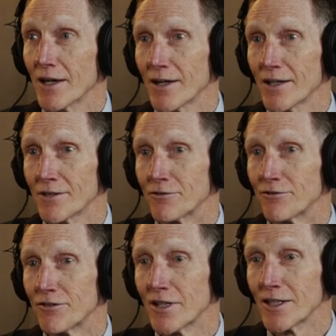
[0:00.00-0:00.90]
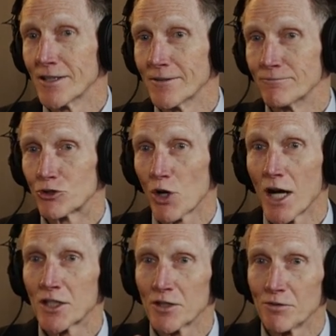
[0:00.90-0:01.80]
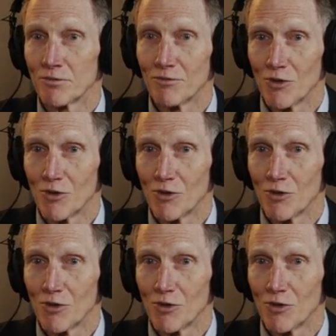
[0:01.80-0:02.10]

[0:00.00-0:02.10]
of um, trying to